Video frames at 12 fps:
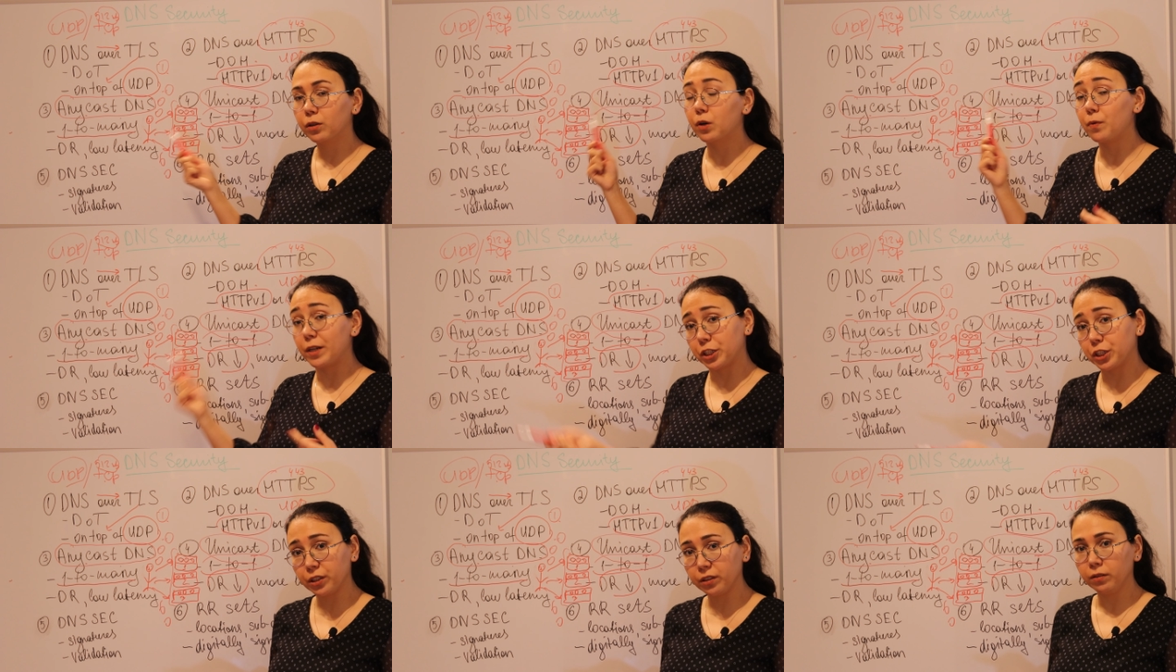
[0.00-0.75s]

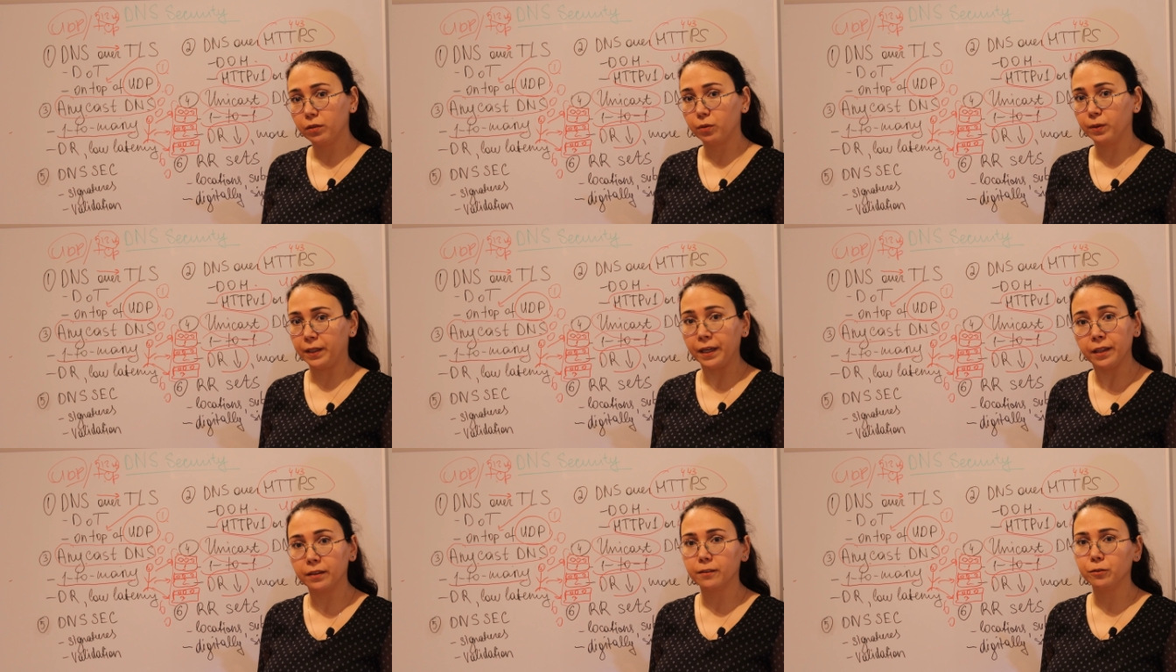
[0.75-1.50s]
question on the
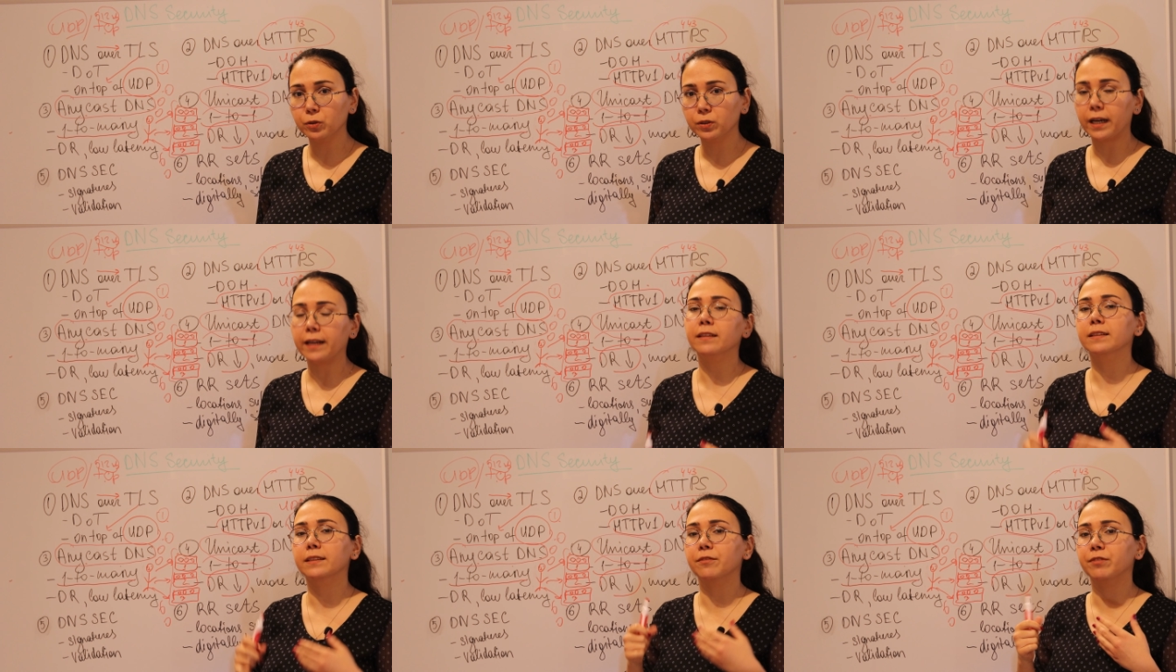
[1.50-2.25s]
interviews, and
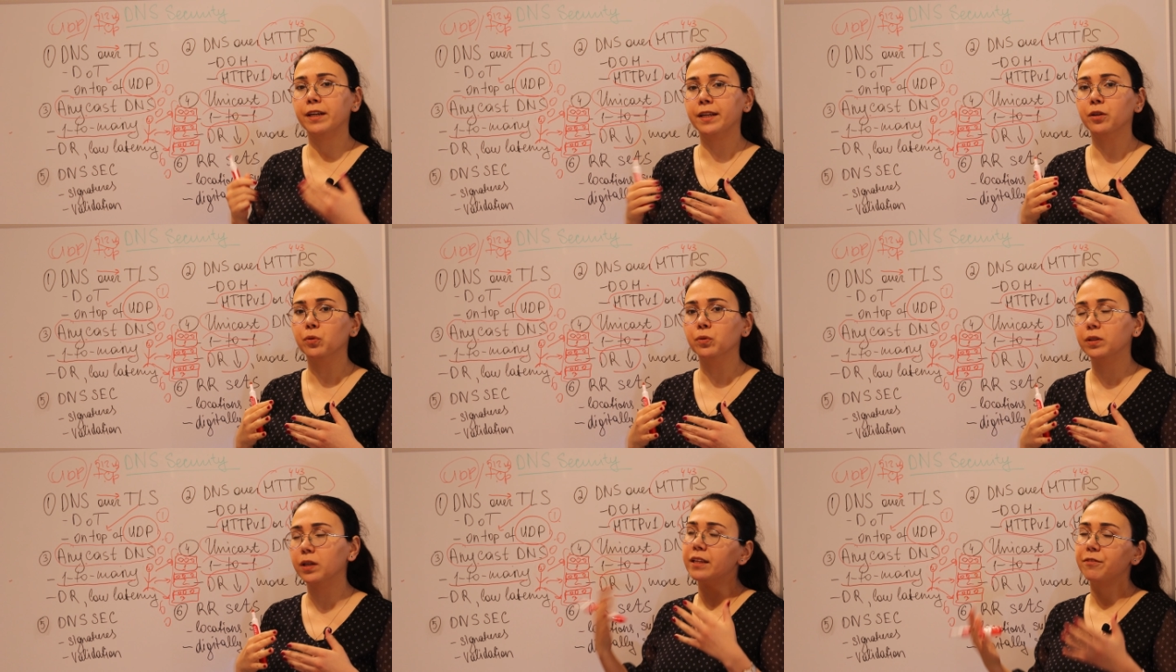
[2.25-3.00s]
it's a very
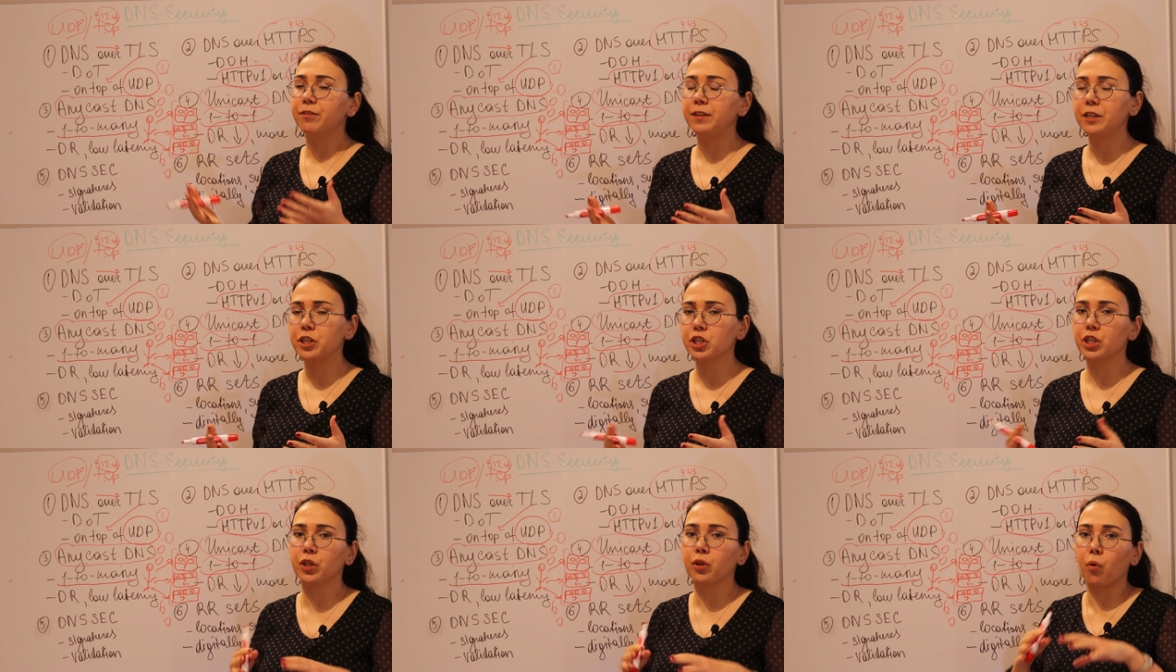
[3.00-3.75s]
good definition